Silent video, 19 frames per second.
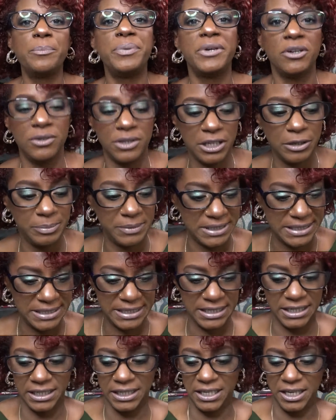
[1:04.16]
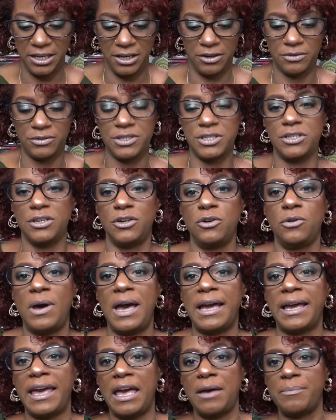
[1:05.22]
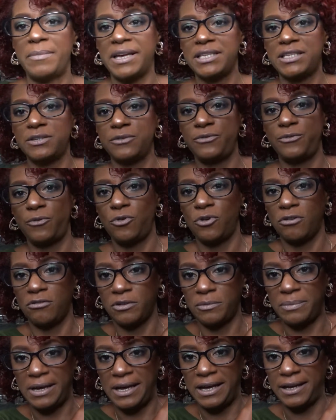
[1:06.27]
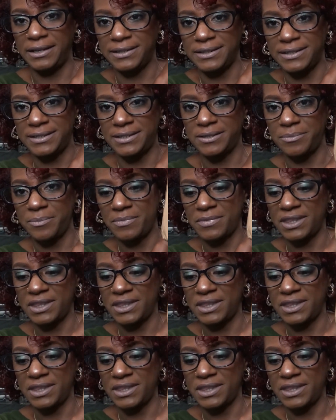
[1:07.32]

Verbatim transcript: to build up the skincare. So I got my Sephora box,